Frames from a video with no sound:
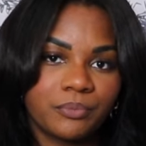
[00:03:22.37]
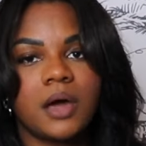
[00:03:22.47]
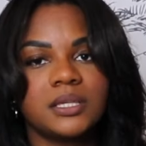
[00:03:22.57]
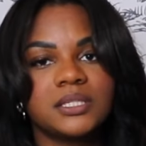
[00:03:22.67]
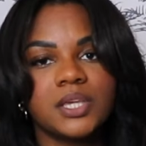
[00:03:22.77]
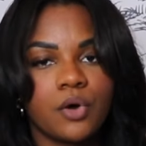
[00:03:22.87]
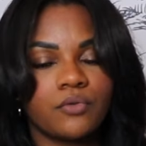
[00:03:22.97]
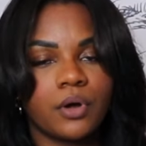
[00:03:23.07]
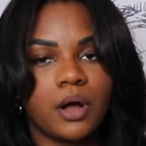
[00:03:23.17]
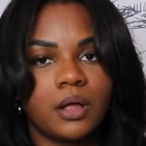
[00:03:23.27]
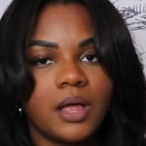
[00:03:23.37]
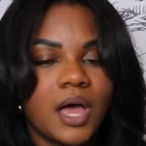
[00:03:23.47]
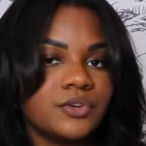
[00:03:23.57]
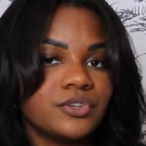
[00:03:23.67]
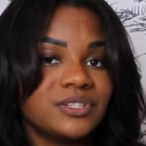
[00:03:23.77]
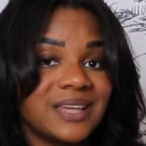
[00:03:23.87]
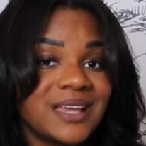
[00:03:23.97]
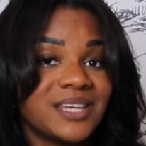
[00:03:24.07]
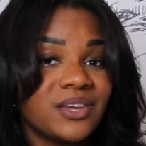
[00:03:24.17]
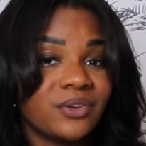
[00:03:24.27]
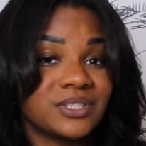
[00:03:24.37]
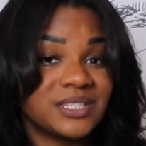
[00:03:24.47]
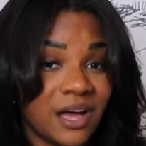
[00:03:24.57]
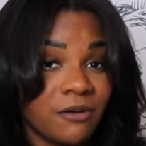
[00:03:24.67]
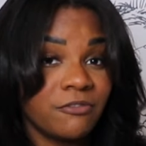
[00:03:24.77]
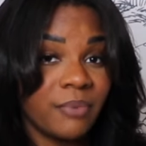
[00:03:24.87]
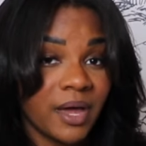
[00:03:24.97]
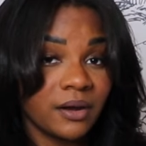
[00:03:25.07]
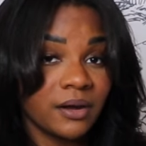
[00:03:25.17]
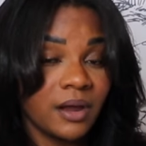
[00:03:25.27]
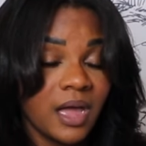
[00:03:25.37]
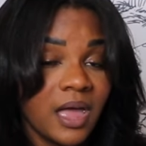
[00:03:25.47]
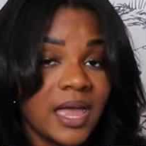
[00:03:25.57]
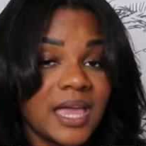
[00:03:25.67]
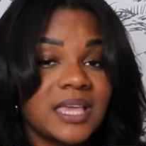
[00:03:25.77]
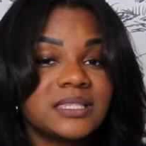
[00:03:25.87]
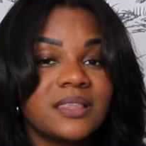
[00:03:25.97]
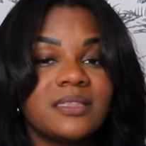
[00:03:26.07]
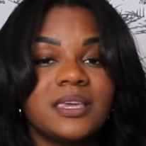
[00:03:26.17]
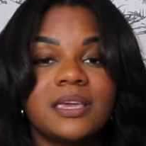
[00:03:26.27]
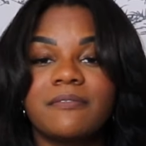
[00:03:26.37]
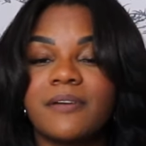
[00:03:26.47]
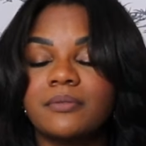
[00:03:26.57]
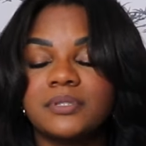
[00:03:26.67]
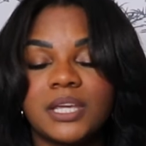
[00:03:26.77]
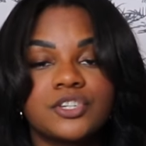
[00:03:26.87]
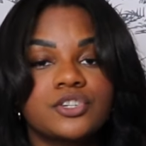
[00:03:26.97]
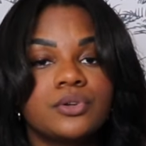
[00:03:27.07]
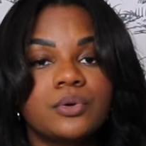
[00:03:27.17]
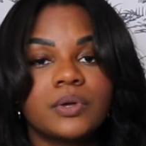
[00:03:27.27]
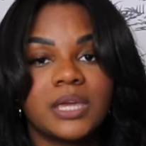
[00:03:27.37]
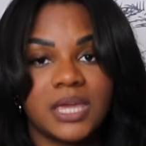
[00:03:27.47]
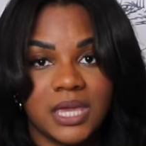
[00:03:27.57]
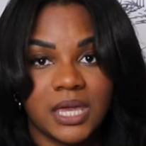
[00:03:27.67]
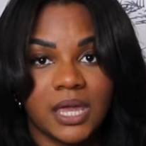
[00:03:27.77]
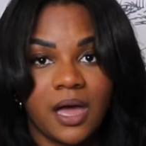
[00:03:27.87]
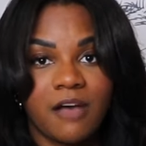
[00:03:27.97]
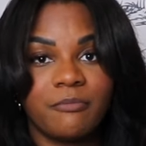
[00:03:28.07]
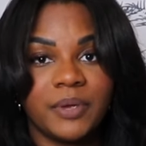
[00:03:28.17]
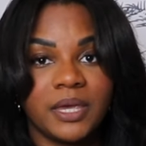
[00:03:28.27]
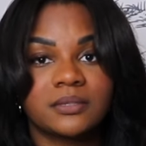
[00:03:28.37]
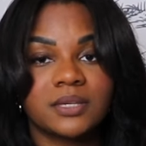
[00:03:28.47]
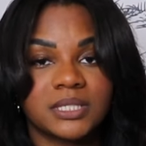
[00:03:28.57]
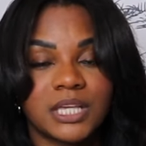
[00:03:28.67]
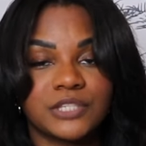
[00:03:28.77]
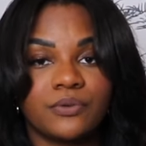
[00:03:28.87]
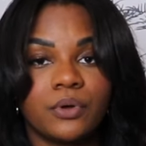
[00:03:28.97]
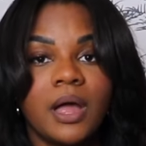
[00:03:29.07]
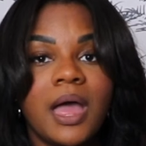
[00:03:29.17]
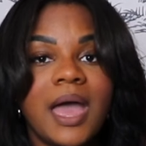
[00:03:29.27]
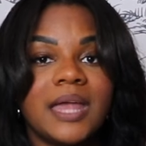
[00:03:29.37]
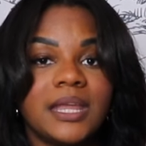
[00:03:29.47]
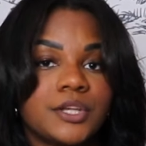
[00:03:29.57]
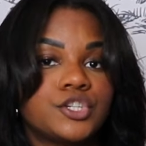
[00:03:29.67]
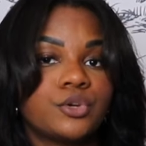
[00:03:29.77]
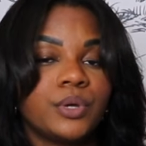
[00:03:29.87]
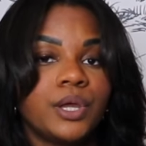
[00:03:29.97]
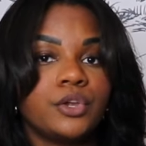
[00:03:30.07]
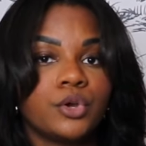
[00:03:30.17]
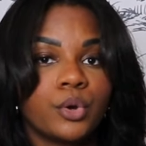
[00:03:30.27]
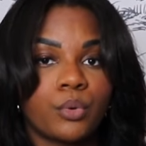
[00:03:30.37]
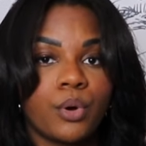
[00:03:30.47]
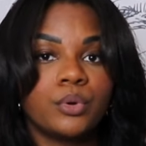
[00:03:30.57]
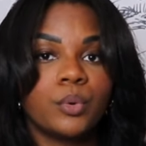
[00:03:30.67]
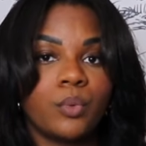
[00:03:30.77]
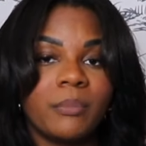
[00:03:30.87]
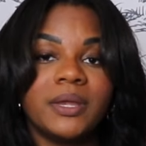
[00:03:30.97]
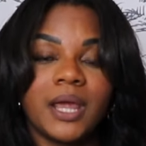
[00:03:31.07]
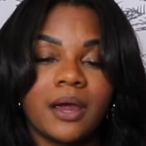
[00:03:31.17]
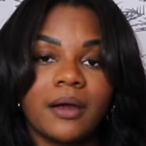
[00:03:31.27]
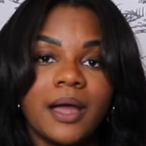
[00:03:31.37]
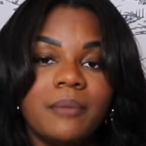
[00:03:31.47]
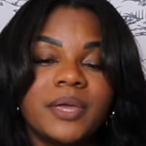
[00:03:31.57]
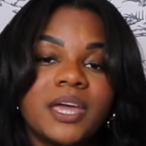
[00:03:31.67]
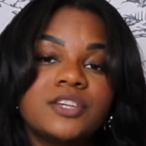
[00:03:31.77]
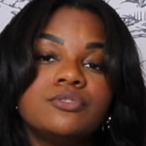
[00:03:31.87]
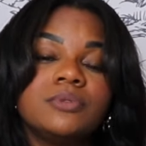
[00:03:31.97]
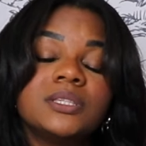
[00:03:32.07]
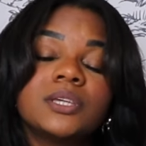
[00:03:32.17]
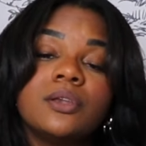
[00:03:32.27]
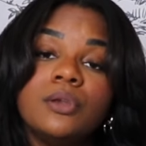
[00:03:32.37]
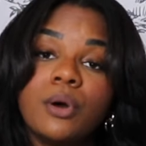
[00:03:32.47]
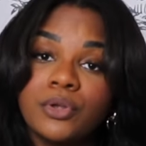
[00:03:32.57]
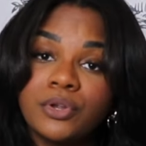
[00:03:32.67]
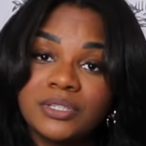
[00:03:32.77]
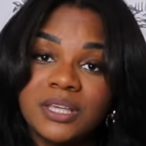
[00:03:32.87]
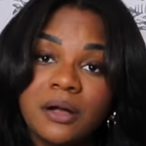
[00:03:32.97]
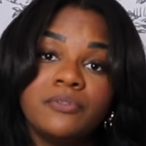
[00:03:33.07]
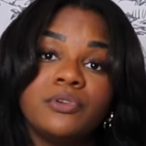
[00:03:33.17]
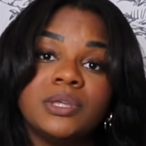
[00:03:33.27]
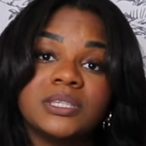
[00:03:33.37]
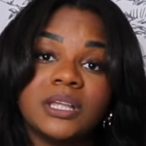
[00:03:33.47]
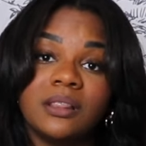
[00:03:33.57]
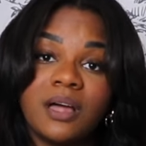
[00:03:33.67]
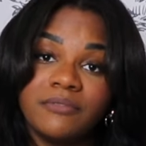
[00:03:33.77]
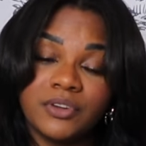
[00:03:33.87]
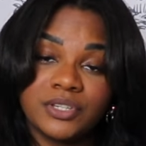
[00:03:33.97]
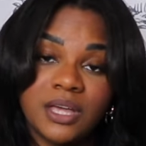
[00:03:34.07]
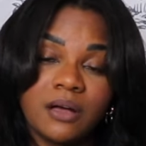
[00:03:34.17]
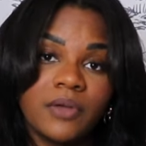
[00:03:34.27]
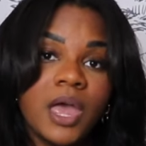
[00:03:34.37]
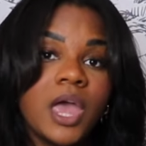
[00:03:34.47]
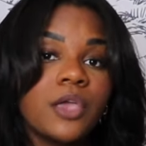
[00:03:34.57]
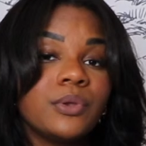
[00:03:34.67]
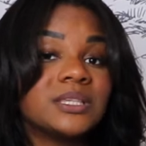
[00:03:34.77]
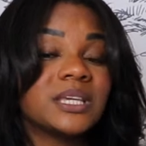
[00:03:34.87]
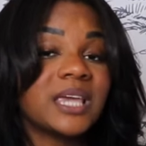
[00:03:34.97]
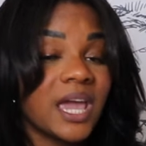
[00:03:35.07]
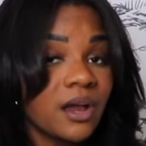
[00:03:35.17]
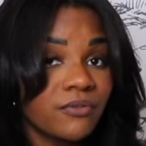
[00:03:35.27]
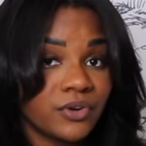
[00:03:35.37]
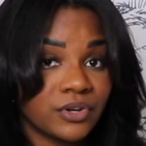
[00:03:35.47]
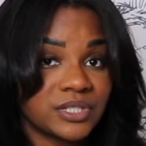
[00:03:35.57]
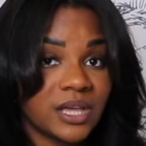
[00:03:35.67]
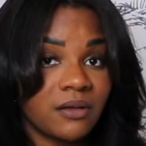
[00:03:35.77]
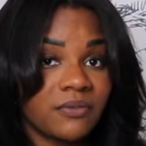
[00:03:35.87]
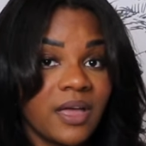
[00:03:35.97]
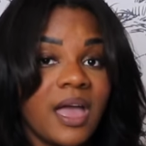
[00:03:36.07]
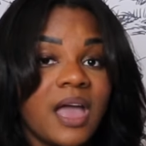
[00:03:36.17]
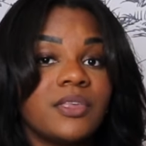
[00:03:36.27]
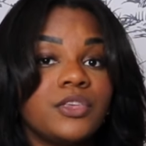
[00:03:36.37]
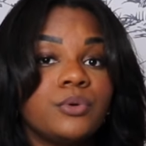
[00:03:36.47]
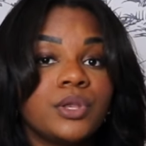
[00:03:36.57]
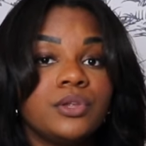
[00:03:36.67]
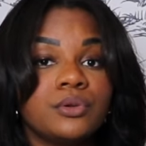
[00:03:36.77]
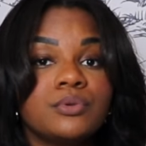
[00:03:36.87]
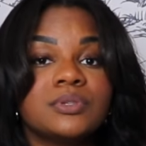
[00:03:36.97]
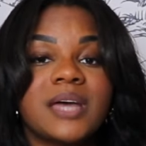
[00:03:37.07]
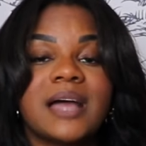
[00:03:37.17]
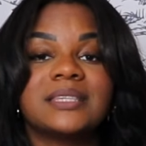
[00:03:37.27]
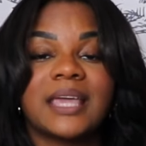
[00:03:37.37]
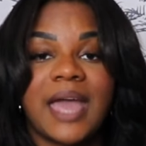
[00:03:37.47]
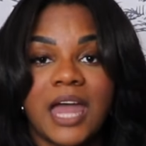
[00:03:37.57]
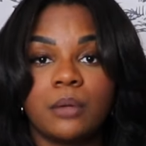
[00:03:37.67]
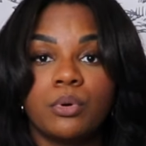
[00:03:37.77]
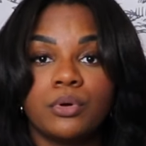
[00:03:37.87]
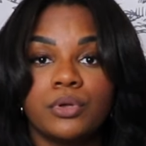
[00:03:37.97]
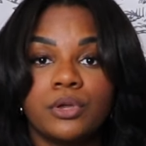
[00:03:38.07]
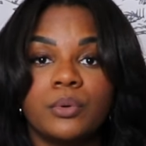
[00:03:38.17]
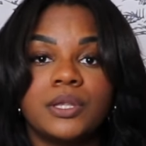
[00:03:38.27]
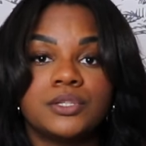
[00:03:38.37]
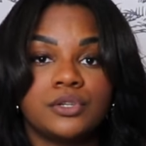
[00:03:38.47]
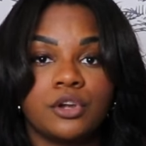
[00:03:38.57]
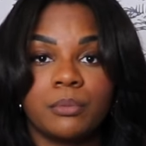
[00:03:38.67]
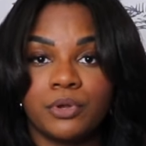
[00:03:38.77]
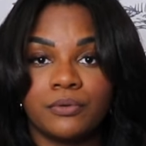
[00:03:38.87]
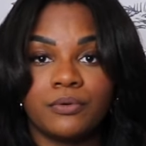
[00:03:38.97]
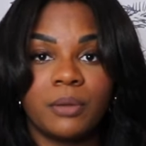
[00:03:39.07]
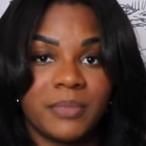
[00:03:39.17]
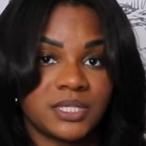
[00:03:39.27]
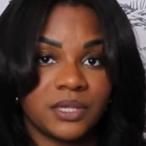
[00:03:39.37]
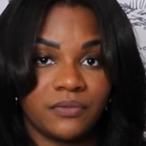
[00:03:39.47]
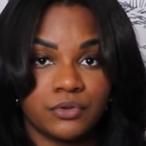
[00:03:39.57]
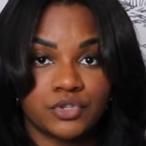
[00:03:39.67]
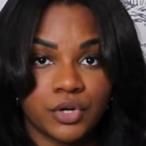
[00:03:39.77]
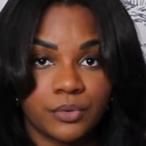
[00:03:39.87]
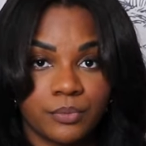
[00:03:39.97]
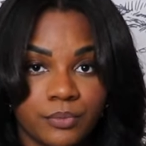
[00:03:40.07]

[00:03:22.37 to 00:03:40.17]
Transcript: Honestly, overall, understanding yourself better is the foundational key of being successful and entering your grown woman era, because you need to know yourself, you need to love yourself, you need to care for yourself, and then you can use that to catapult you into your beautiful, amazing future.